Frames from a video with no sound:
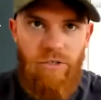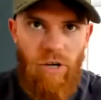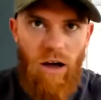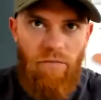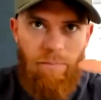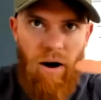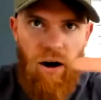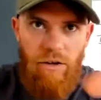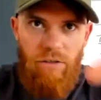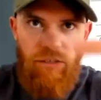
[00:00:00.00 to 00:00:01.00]
So you have the part
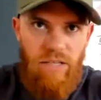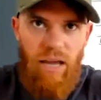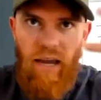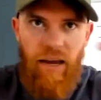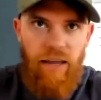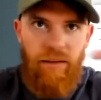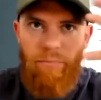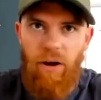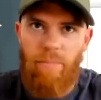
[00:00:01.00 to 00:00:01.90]
of you that's taking in the brain,